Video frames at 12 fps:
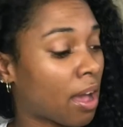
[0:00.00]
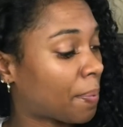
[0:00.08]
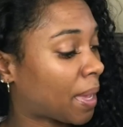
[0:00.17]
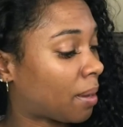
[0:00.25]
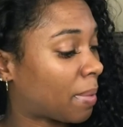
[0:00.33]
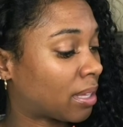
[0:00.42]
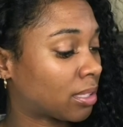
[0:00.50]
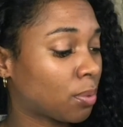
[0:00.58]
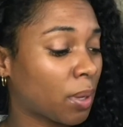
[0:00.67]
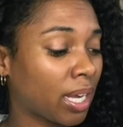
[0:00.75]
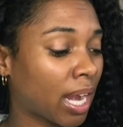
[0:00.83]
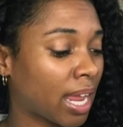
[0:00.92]
I paid about
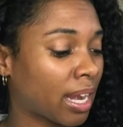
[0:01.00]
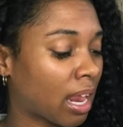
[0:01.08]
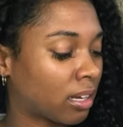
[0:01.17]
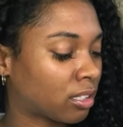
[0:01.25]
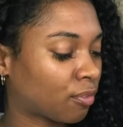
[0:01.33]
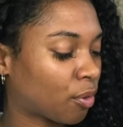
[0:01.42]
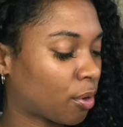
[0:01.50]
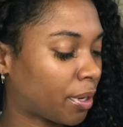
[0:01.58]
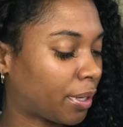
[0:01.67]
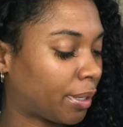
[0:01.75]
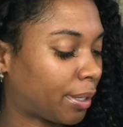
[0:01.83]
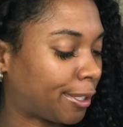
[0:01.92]
$29 for
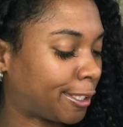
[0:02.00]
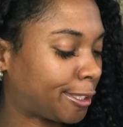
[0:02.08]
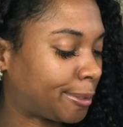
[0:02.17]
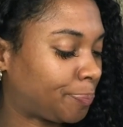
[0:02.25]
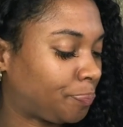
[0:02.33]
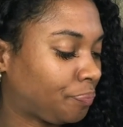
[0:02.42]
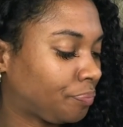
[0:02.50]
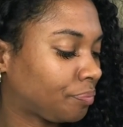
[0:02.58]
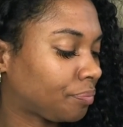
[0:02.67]
it. Um,